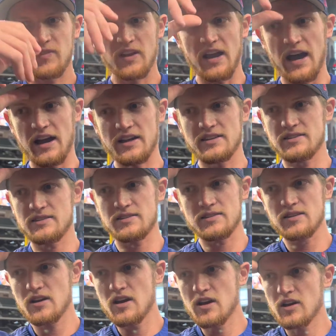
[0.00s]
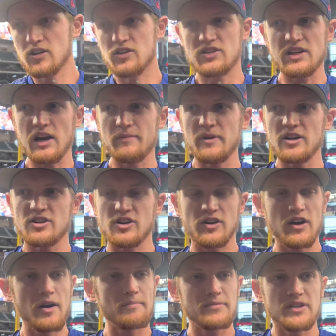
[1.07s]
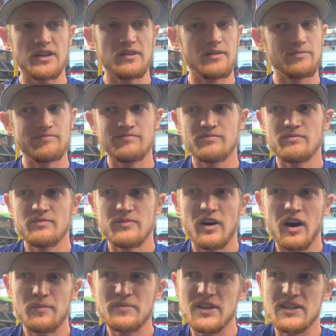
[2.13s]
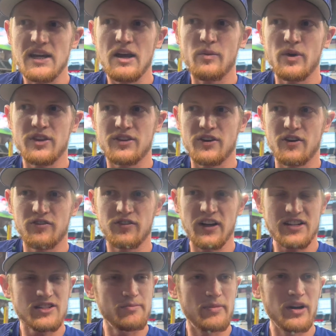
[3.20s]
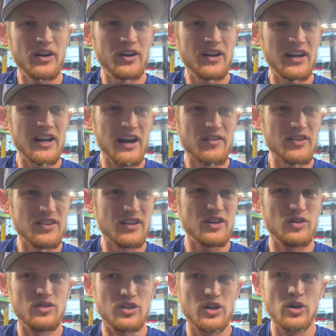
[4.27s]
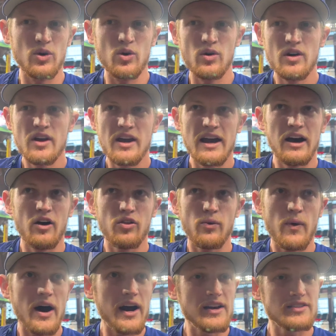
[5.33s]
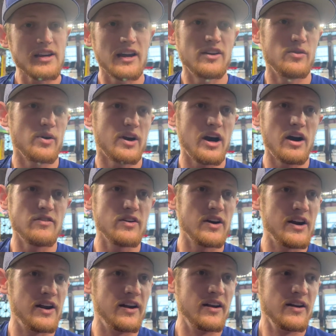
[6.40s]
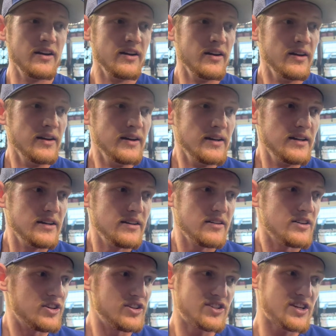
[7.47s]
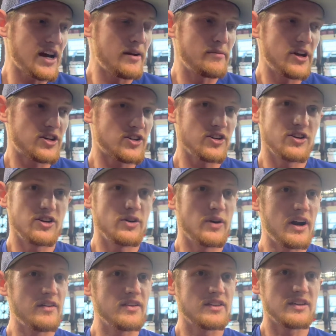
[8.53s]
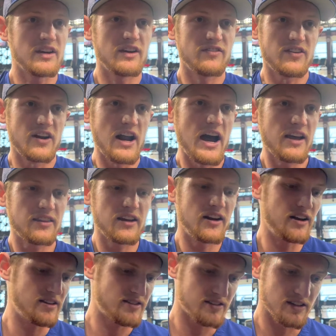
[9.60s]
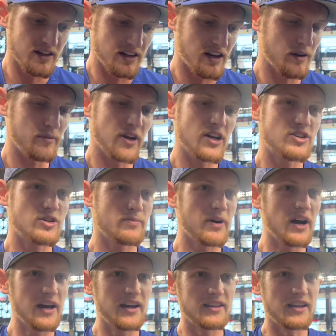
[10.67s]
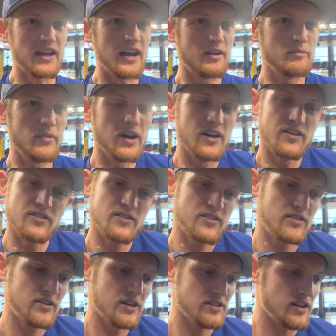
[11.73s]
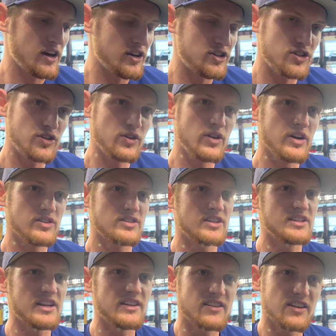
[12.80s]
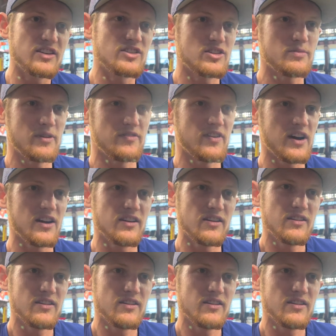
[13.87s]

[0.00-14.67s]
Yeah, you just got to make sure you're up to date with your flexibility, everything you do, health-wise, how you recover, and you just got to make sure you're doing everything. If you're not, then it's going to come and get you probably at the end, but as long as you do those things, I think you should be fine.